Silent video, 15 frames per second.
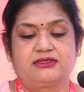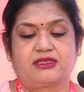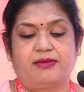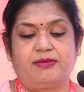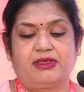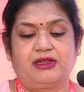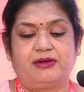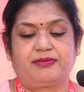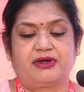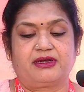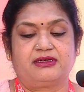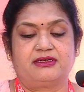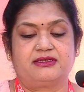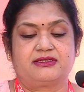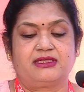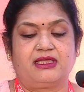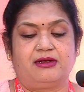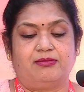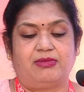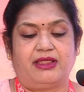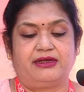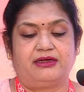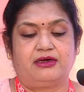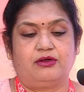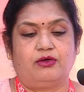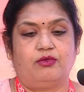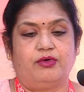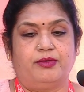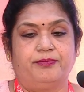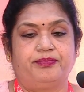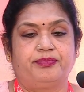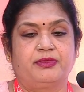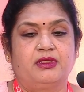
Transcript: chemical pregnancy and blighted ovum.